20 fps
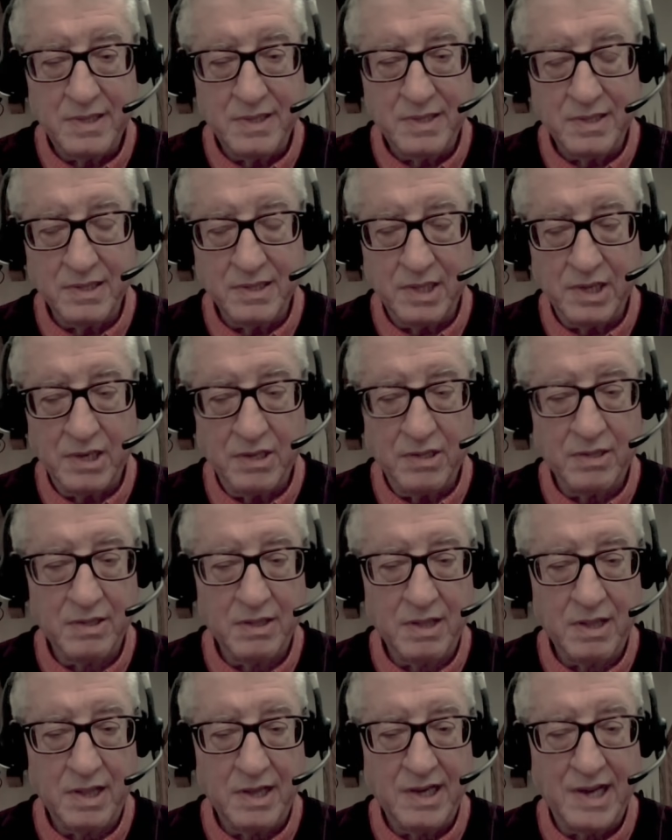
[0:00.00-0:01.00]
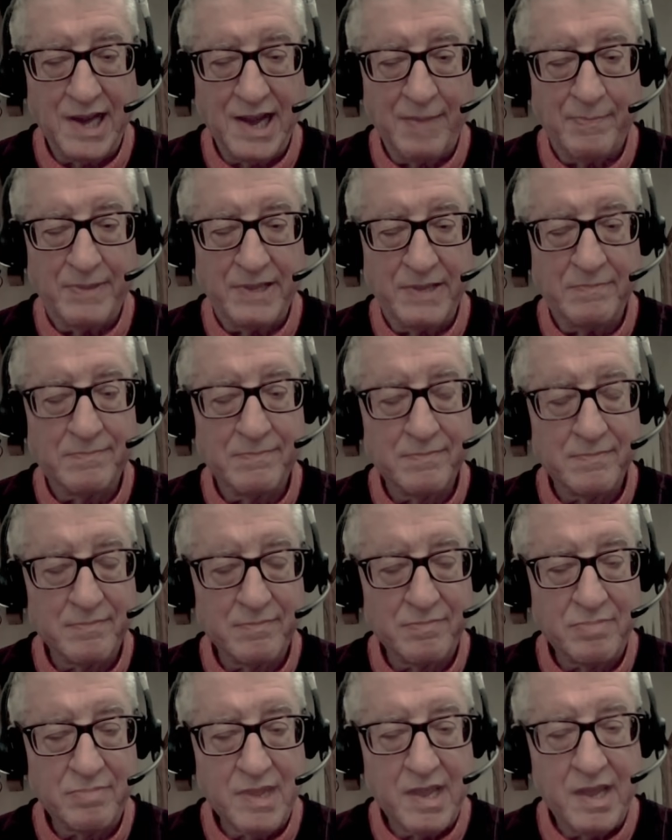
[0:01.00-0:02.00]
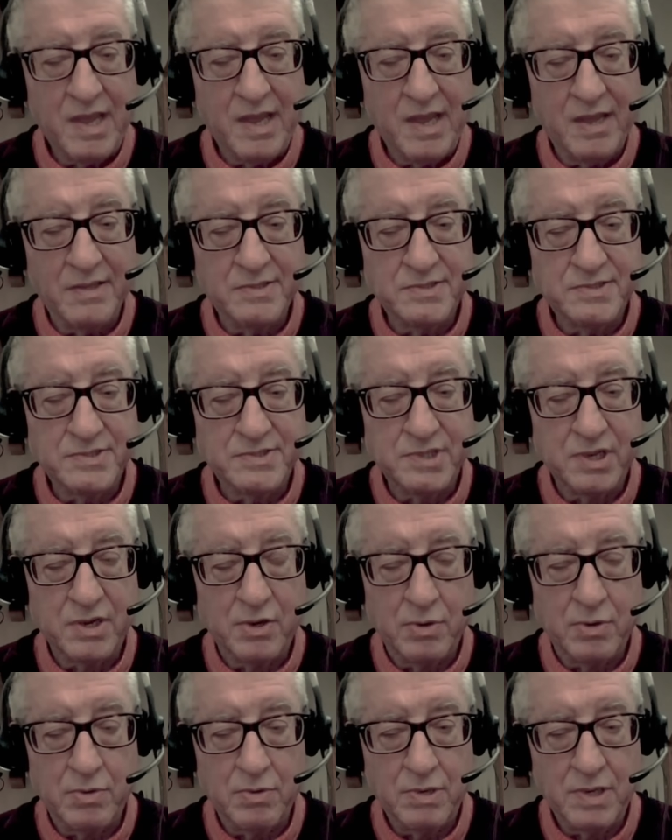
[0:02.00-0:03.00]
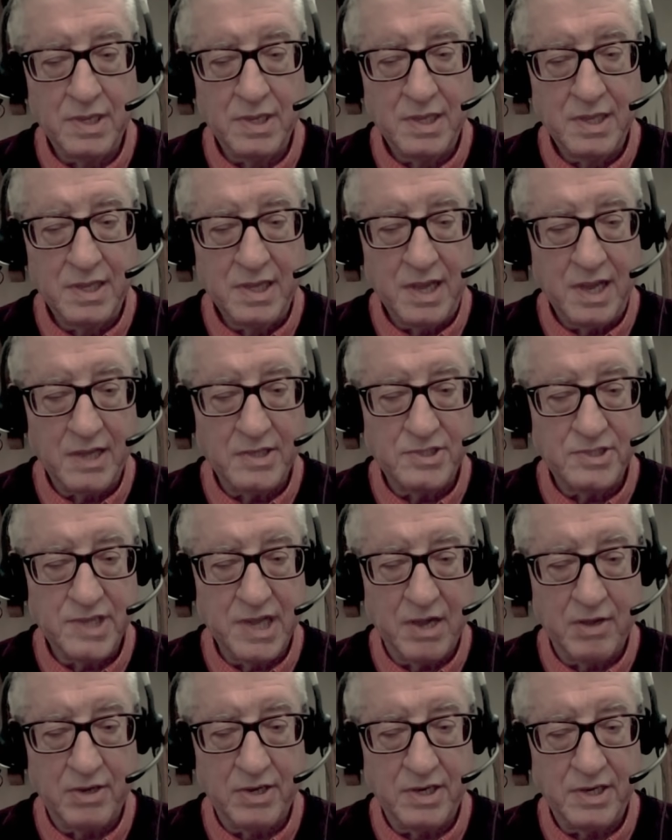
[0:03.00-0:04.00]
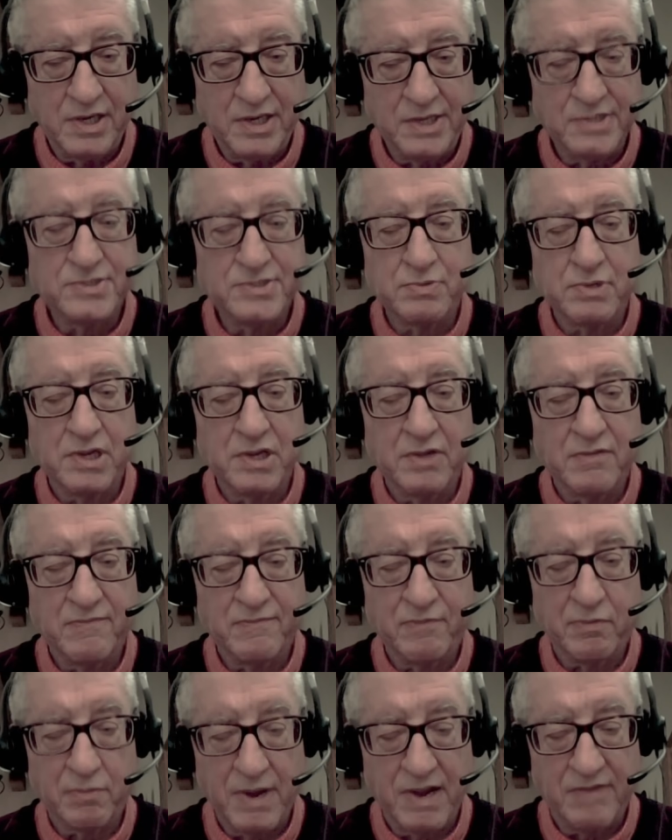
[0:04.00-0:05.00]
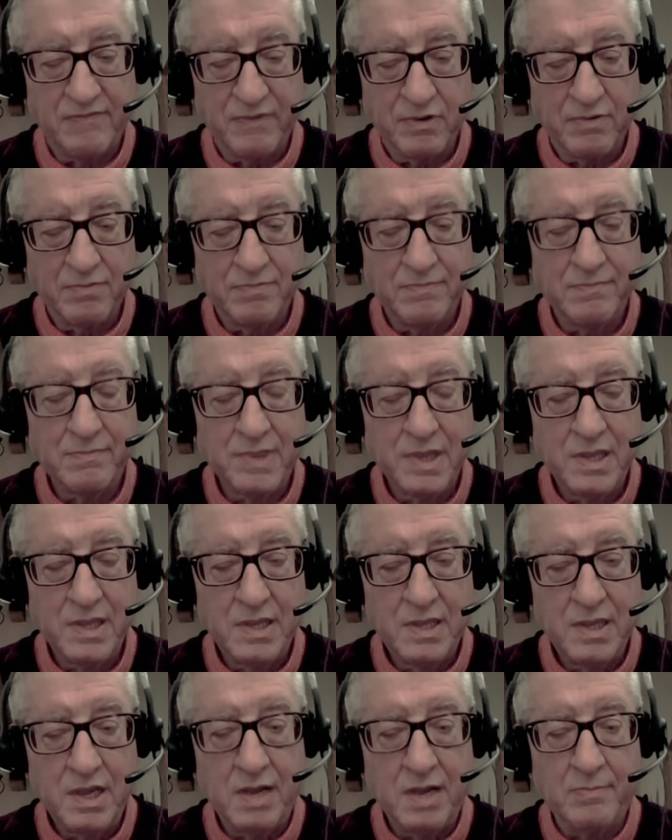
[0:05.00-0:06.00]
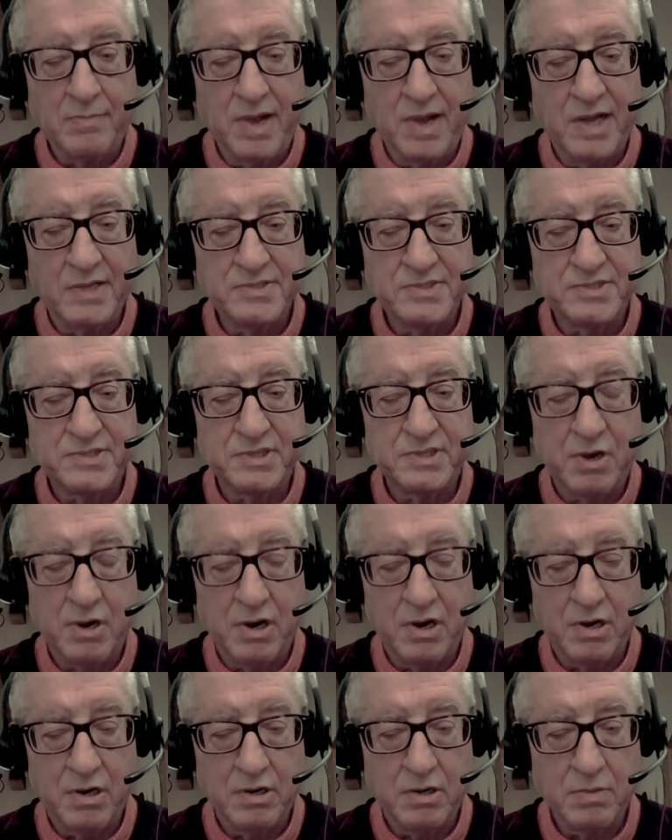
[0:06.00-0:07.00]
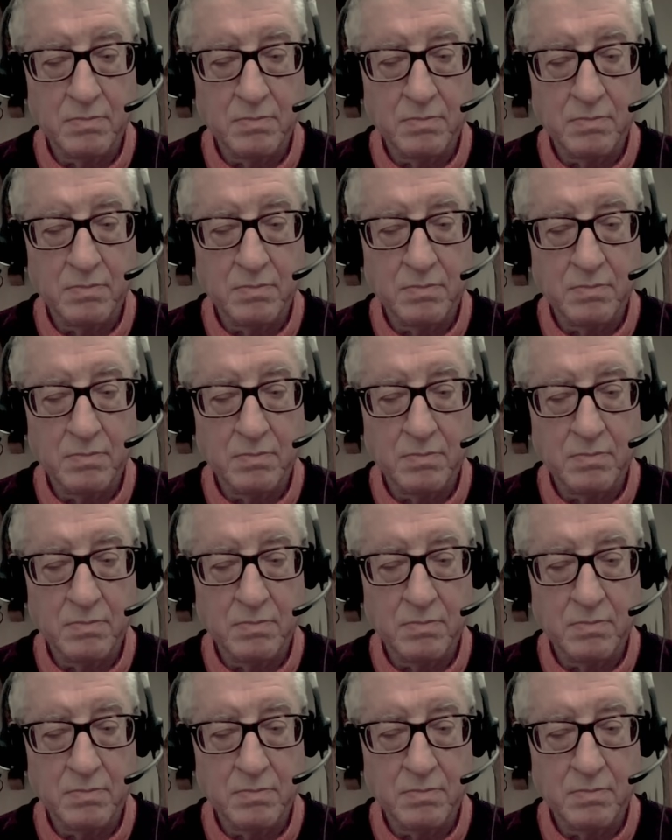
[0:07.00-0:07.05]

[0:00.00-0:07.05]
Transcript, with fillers: a little unhappy. And so I shouted, Israel forever, Hamas are